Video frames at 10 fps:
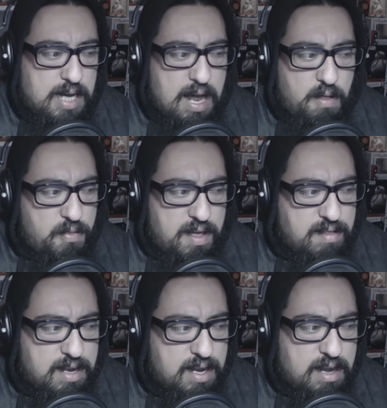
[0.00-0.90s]

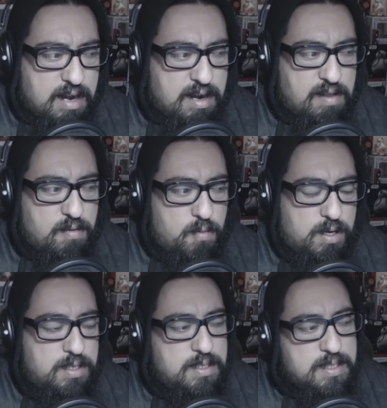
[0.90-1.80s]

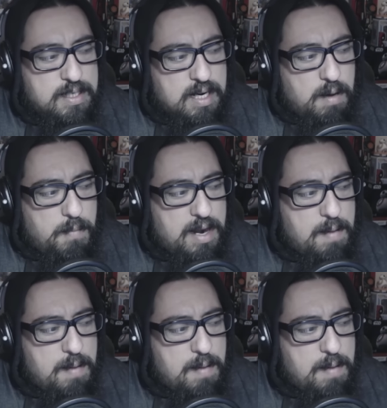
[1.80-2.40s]
But